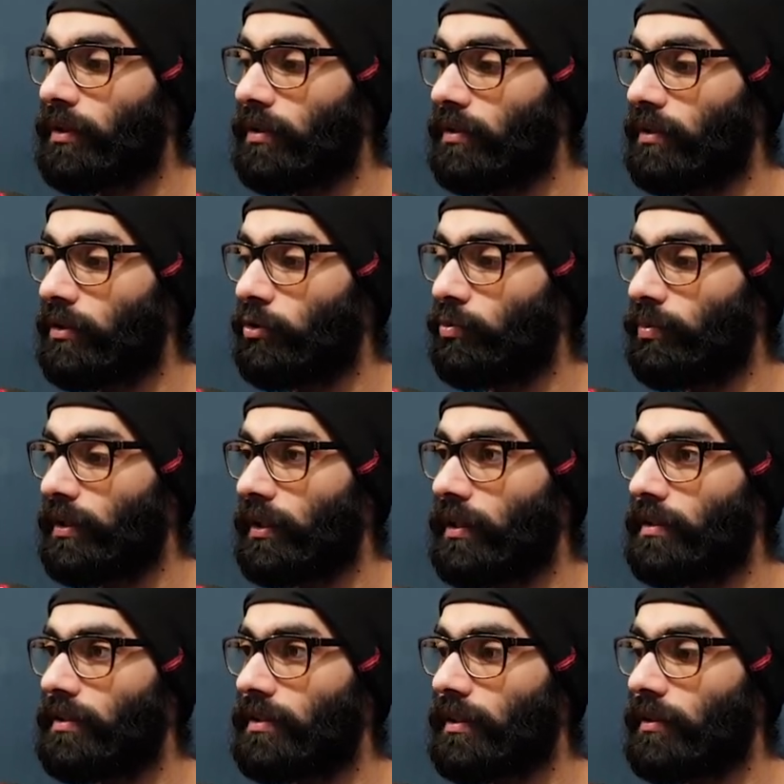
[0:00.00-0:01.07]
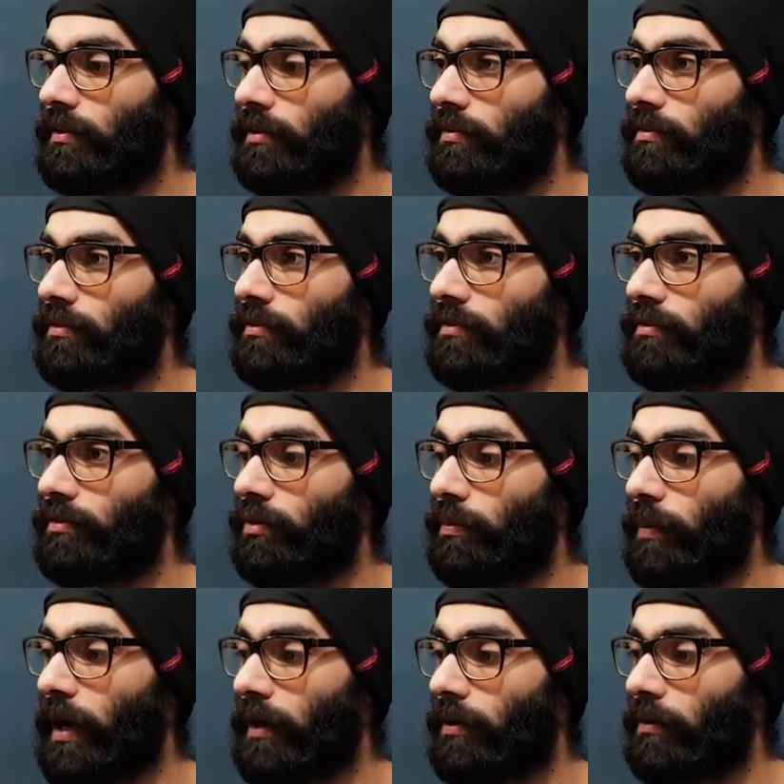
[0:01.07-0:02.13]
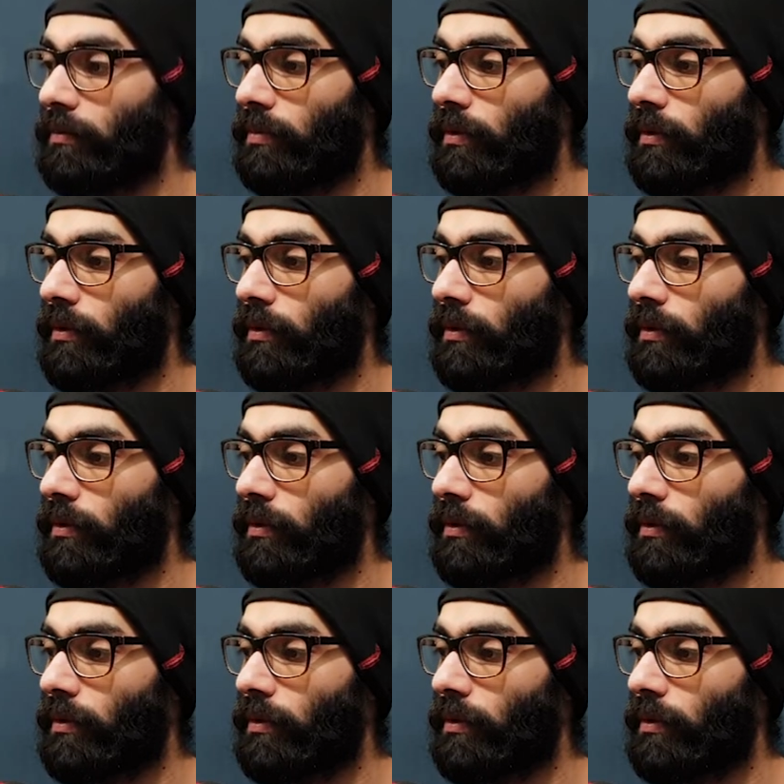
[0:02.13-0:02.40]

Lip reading: here and duplicate this layer for backup.